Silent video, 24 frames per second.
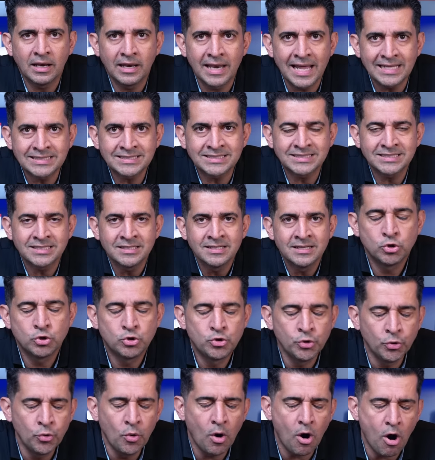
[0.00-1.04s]
Let's
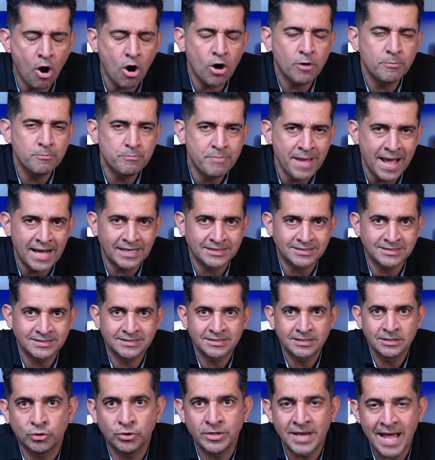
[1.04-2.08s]
do our
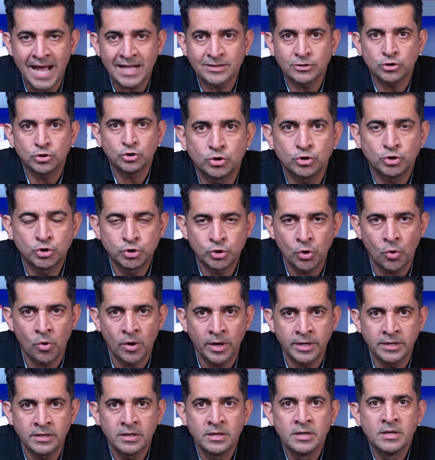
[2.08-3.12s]
best to not
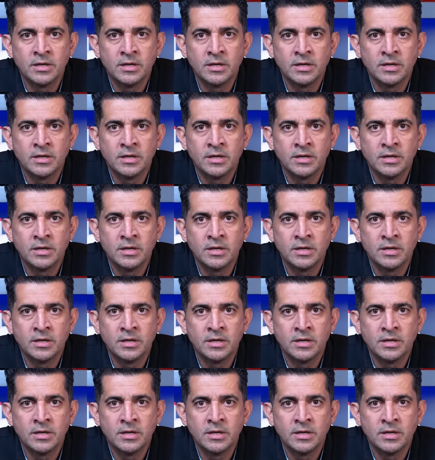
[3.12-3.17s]
join